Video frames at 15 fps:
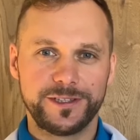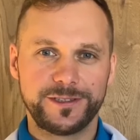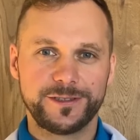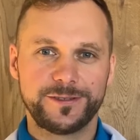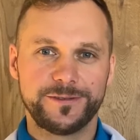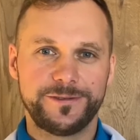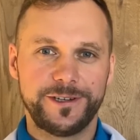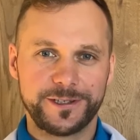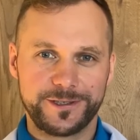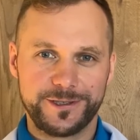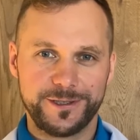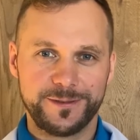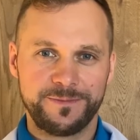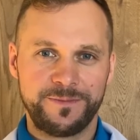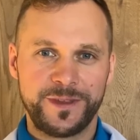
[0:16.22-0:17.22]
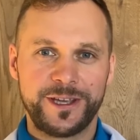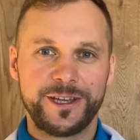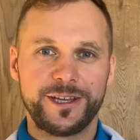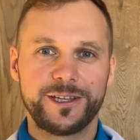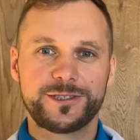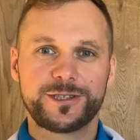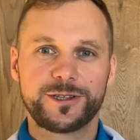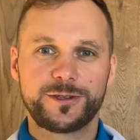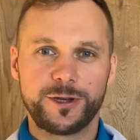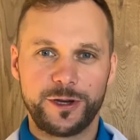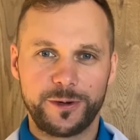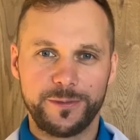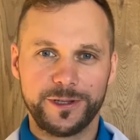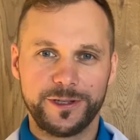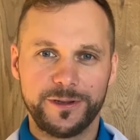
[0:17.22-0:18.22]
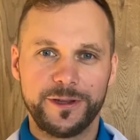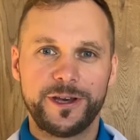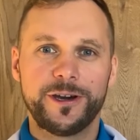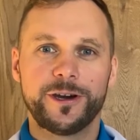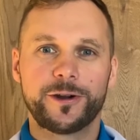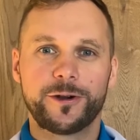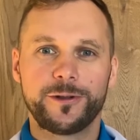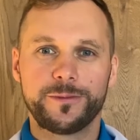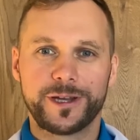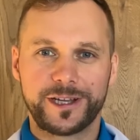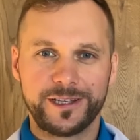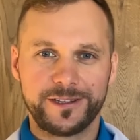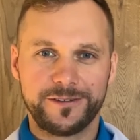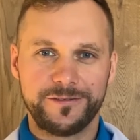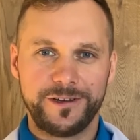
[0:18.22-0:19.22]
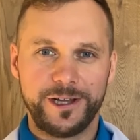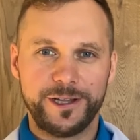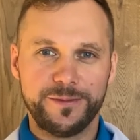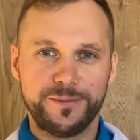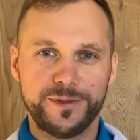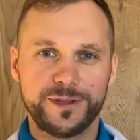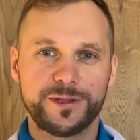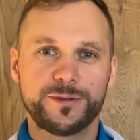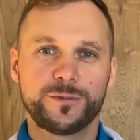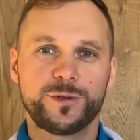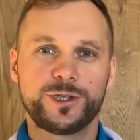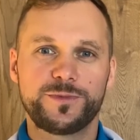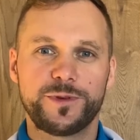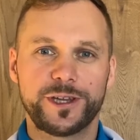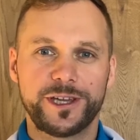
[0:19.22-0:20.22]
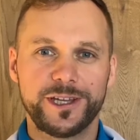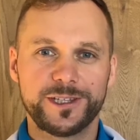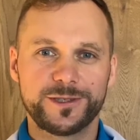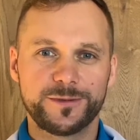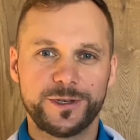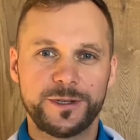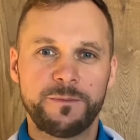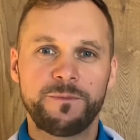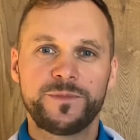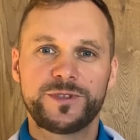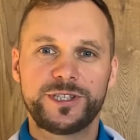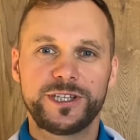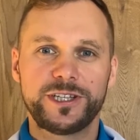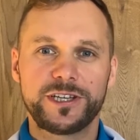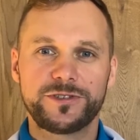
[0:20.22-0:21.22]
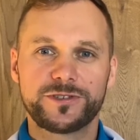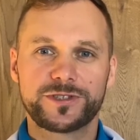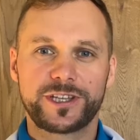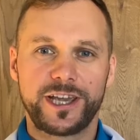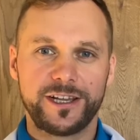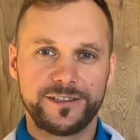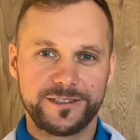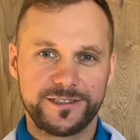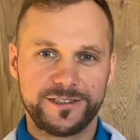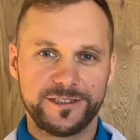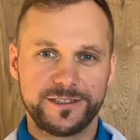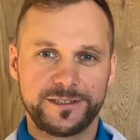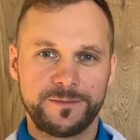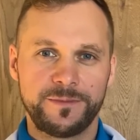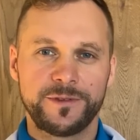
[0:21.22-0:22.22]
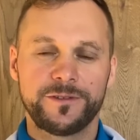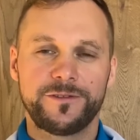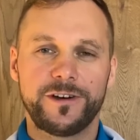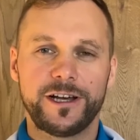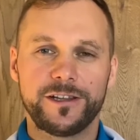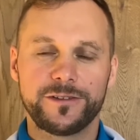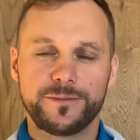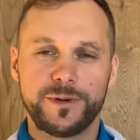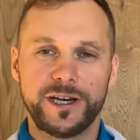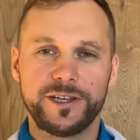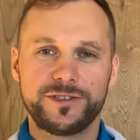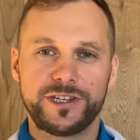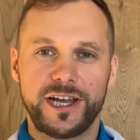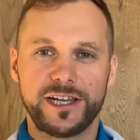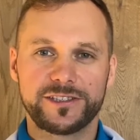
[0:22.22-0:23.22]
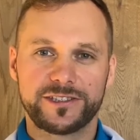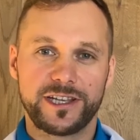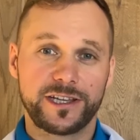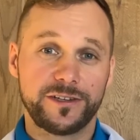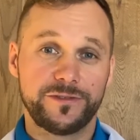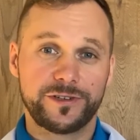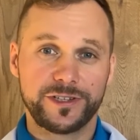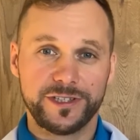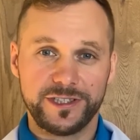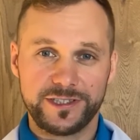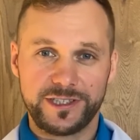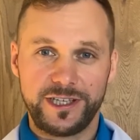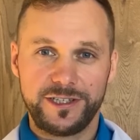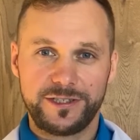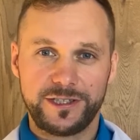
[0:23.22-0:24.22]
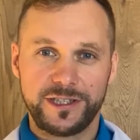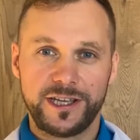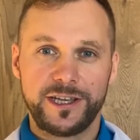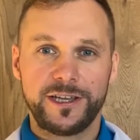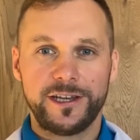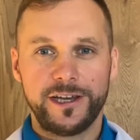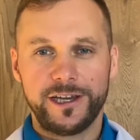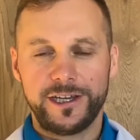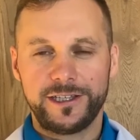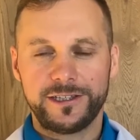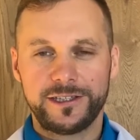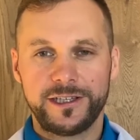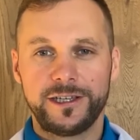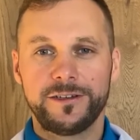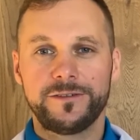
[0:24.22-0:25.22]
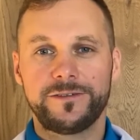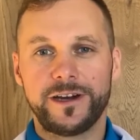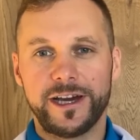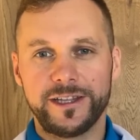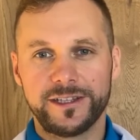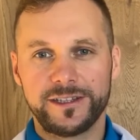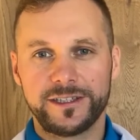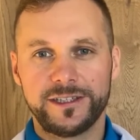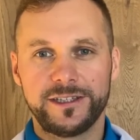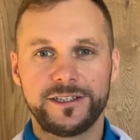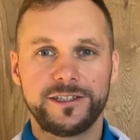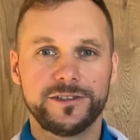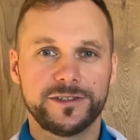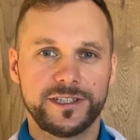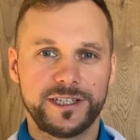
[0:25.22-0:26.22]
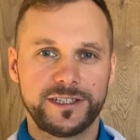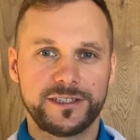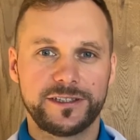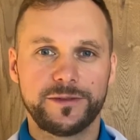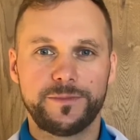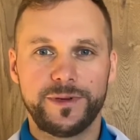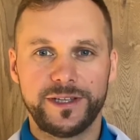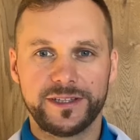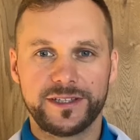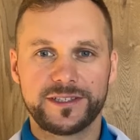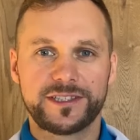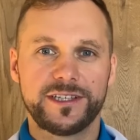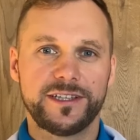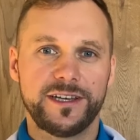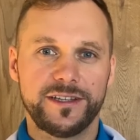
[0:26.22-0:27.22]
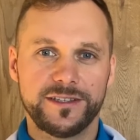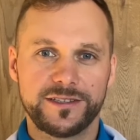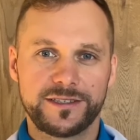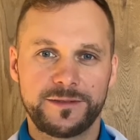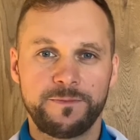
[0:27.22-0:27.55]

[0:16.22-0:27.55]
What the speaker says: to function. It's a terminal, rollback in development, which begins with teenager's carelessness, followed by child's lack of organization, and finally neonatal dependence on others.